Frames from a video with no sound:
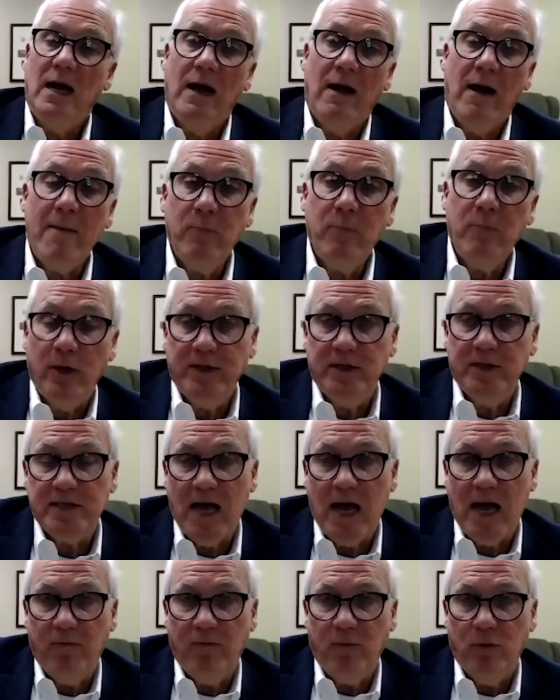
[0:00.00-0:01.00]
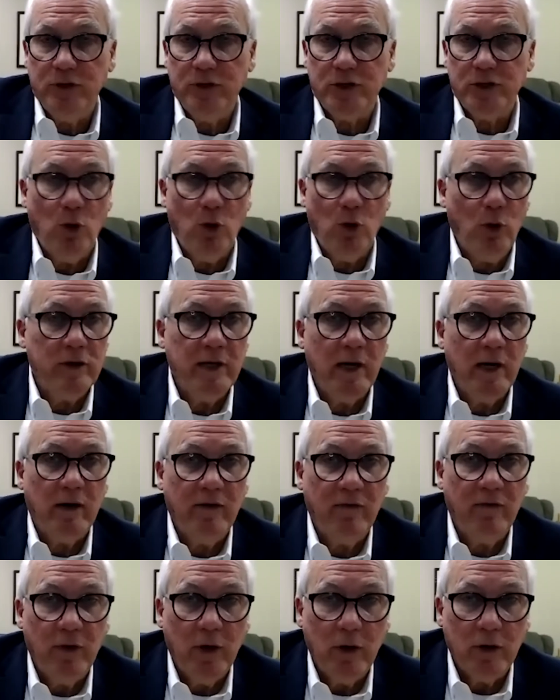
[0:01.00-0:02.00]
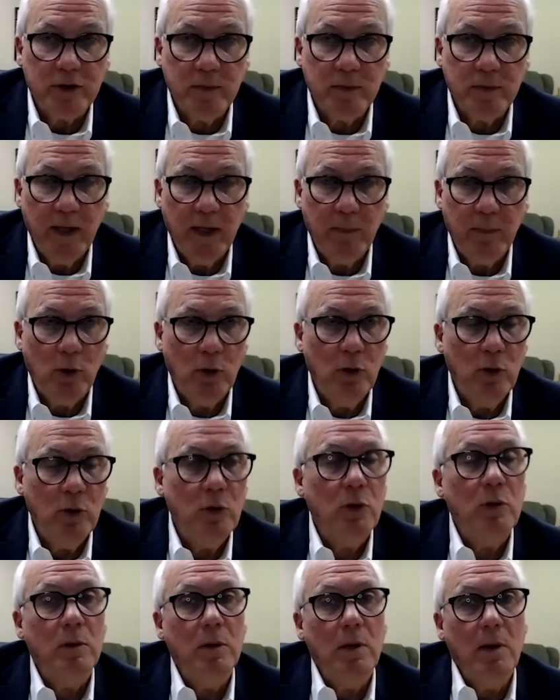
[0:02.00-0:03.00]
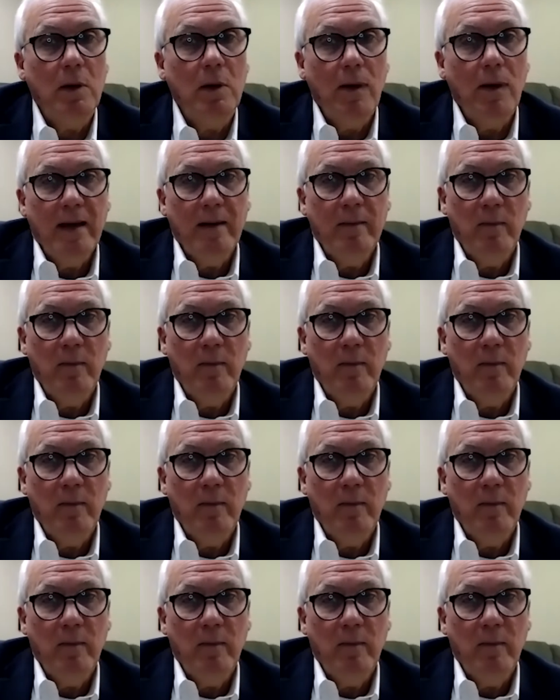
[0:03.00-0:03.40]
I put this out for just ordinary folks, people who